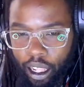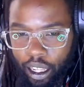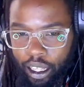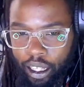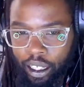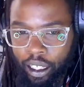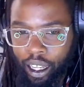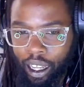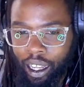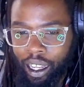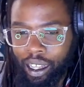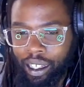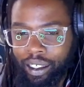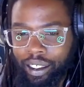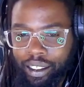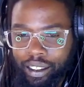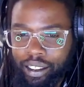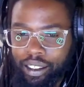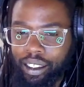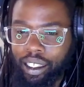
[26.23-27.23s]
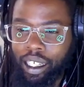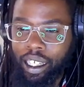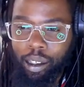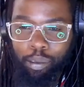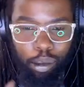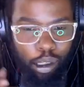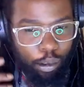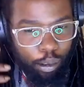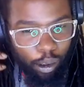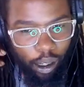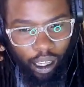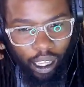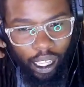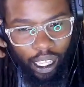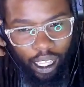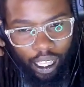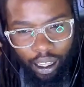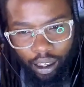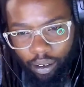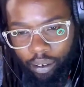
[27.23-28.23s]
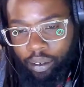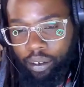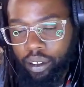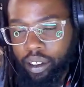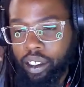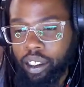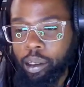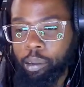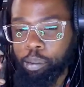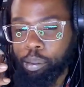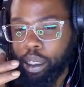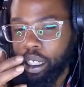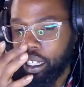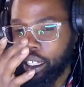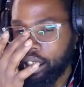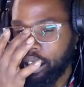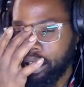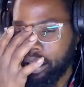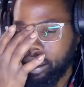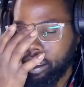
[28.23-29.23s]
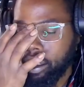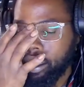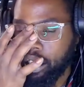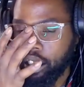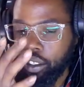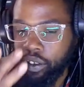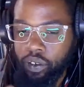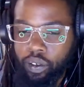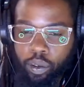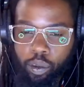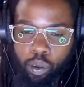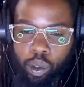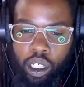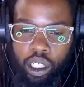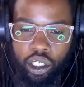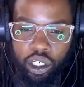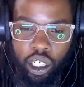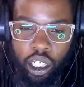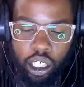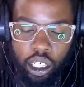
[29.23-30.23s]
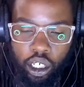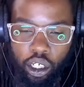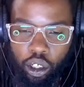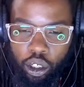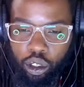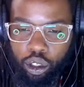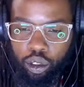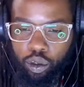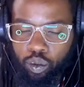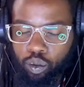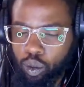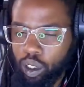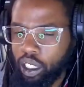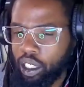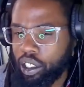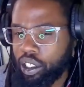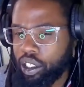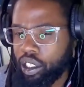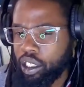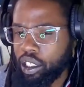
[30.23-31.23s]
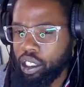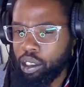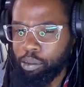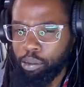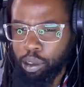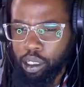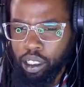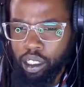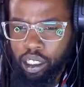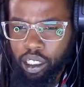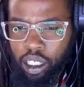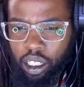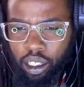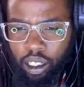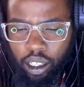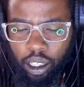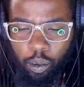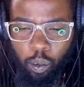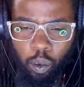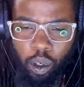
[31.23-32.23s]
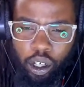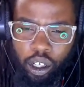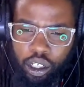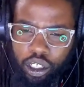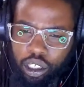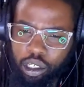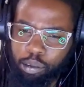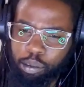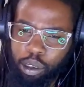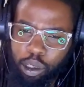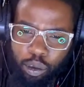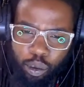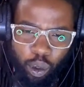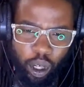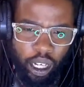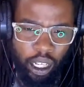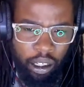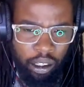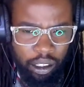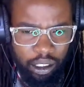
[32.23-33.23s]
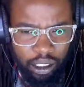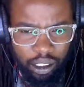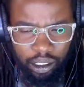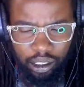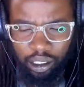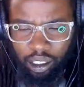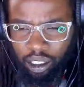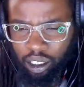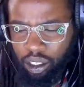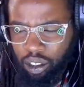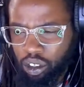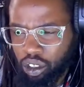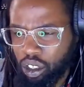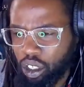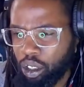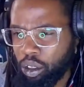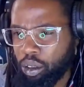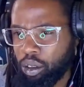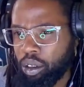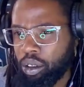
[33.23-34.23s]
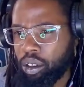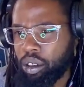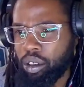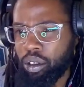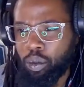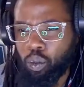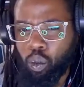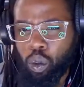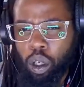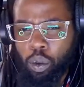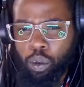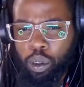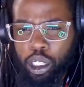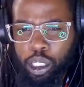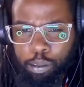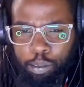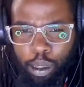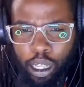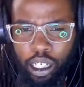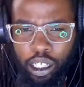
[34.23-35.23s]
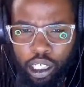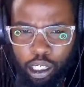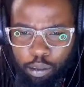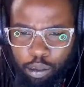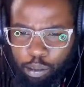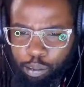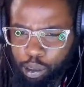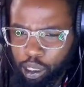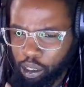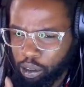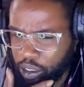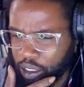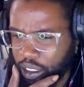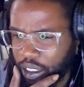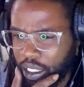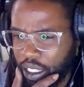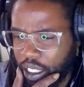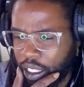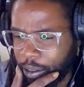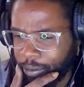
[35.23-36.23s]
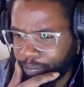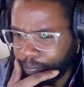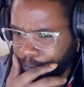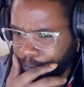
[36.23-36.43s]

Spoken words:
And I understand people have an opinion of what Jalen Hurts really should be, where he should be ranked, and, you know, what respect should be put on his name.